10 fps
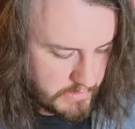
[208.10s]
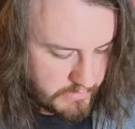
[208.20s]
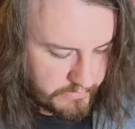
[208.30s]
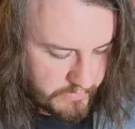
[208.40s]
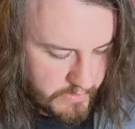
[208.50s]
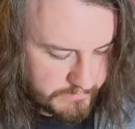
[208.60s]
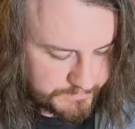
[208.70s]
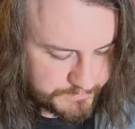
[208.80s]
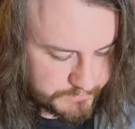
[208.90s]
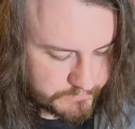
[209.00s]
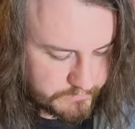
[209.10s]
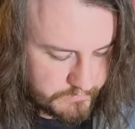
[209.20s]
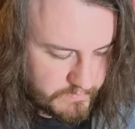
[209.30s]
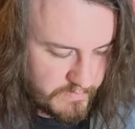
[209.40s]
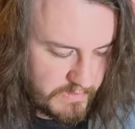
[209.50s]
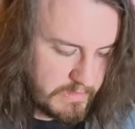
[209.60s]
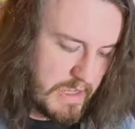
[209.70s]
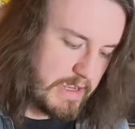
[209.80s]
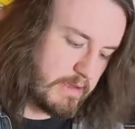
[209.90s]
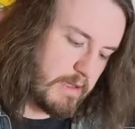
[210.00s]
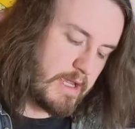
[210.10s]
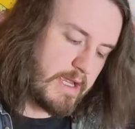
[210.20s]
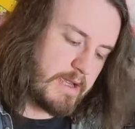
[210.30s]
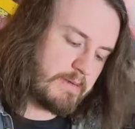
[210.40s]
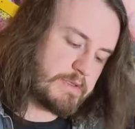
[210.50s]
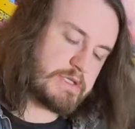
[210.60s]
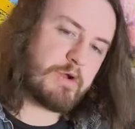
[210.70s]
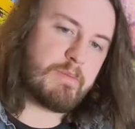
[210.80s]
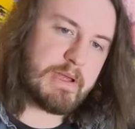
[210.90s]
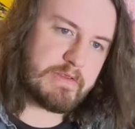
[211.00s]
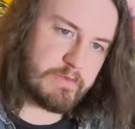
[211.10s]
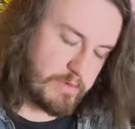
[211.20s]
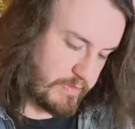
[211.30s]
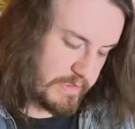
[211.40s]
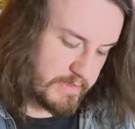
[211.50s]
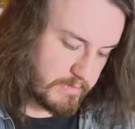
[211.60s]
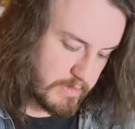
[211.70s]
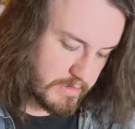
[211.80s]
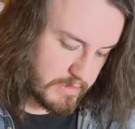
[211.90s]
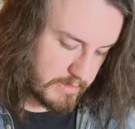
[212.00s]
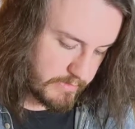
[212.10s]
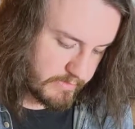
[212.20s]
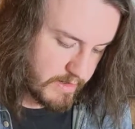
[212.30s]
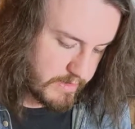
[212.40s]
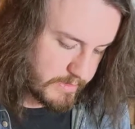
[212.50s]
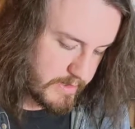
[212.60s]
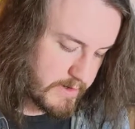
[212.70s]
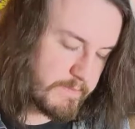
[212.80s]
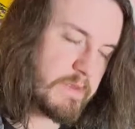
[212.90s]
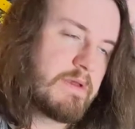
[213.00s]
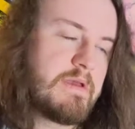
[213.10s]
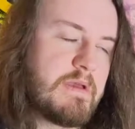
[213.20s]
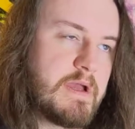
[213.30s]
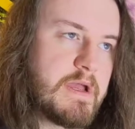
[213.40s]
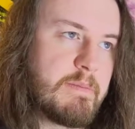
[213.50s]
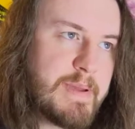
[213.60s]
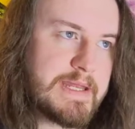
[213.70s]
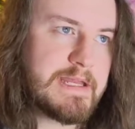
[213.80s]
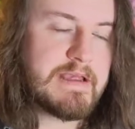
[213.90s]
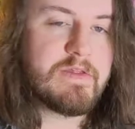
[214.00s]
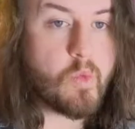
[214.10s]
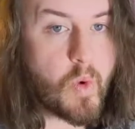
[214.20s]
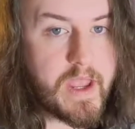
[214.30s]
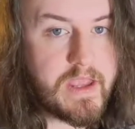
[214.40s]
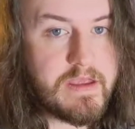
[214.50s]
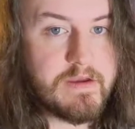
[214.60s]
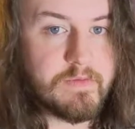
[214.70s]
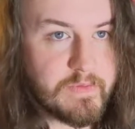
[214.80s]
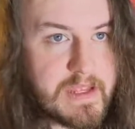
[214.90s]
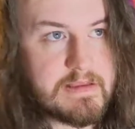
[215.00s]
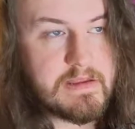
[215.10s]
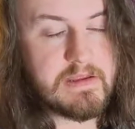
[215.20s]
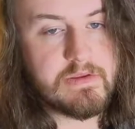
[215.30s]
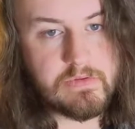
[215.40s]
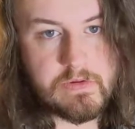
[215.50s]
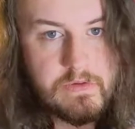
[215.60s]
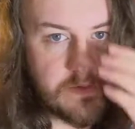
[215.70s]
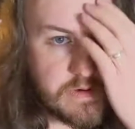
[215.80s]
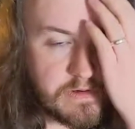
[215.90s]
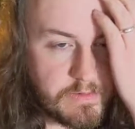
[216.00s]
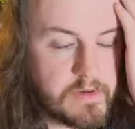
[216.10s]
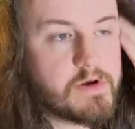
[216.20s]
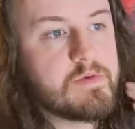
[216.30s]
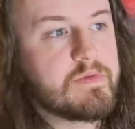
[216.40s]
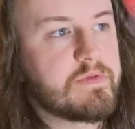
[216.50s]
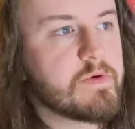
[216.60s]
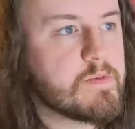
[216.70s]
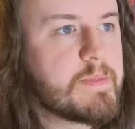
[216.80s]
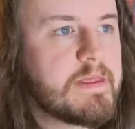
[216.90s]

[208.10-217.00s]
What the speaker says: so yeah, just going back to what I was saying at the start there, bending is a way of getting to another note. So